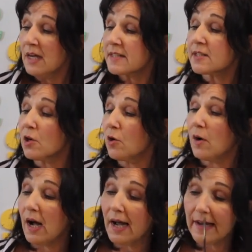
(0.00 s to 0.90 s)

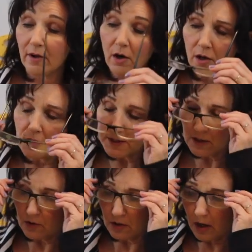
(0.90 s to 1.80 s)
So I
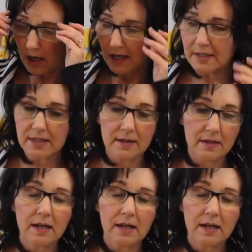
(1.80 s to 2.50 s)
also got,